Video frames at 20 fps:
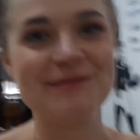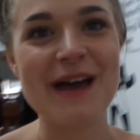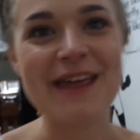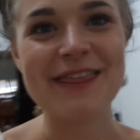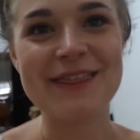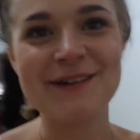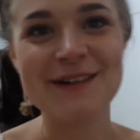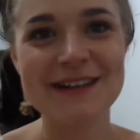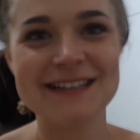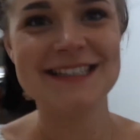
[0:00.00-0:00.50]
but I
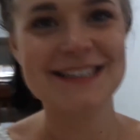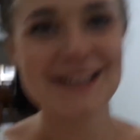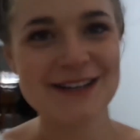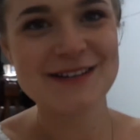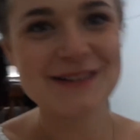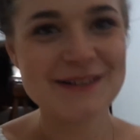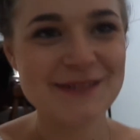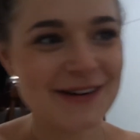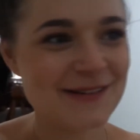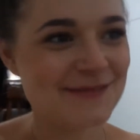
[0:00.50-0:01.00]
thought I'd show
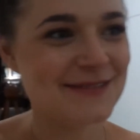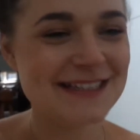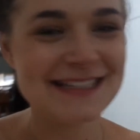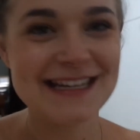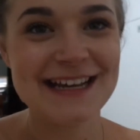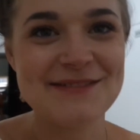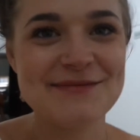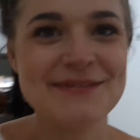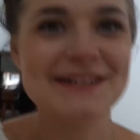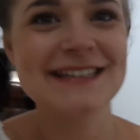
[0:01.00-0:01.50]
you where I'm
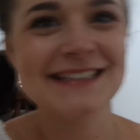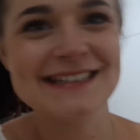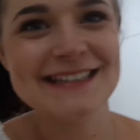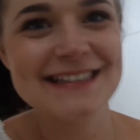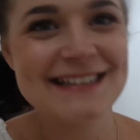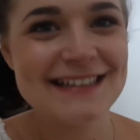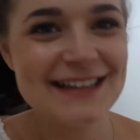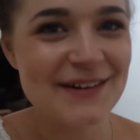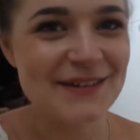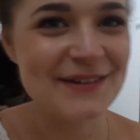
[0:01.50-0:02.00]
staying because
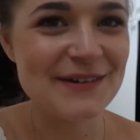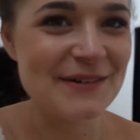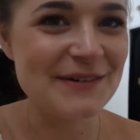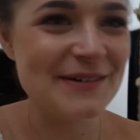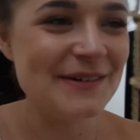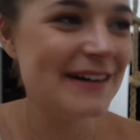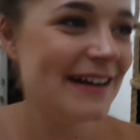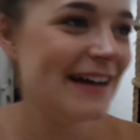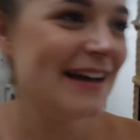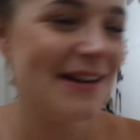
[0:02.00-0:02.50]
it's so
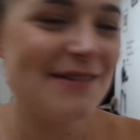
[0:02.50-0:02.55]
cool.